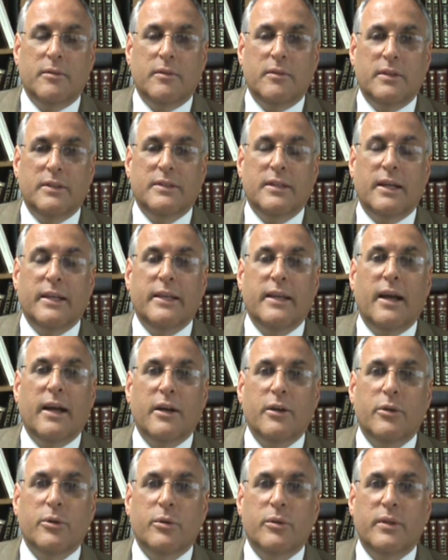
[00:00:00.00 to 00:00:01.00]

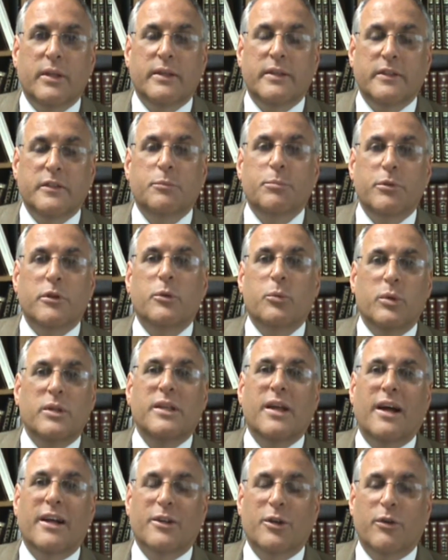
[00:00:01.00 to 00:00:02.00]
Netanyahu that this bill would
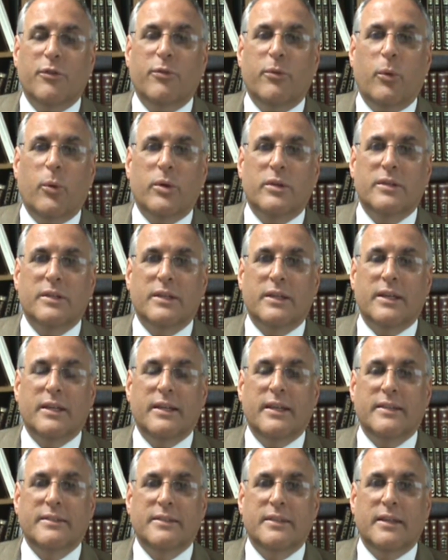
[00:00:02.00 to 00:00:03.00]
not go forward to the
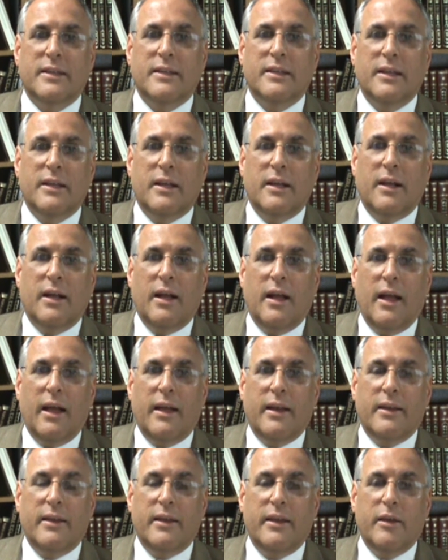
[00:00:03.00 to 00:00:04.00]
Knesset,
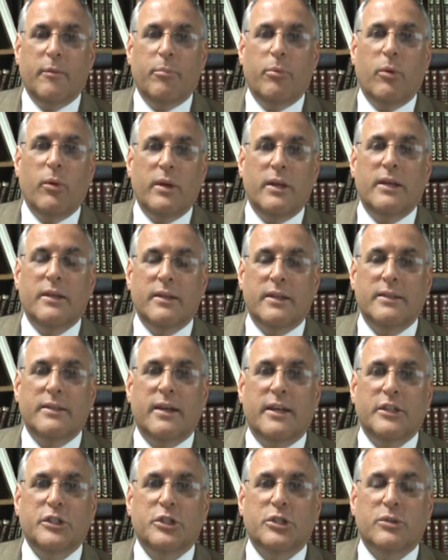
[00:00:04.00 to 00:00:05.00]
and he appointed
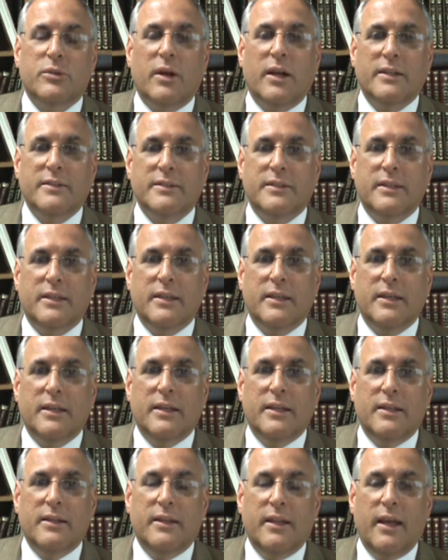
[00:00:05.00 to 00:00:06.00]
Natan Sharansky,
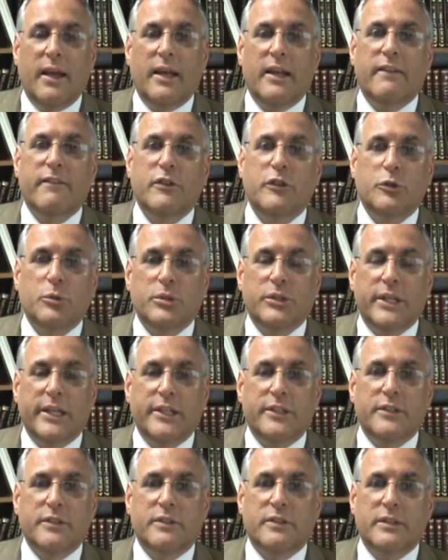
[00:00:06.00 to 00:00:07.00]
the head of the Jewish
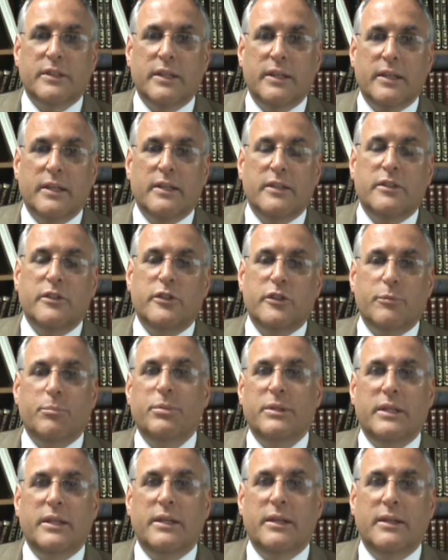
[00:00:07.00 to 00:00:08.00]
Agency, to
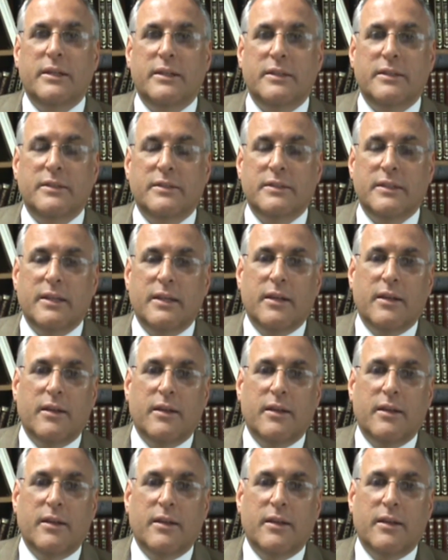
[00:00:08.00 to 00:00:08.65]
be his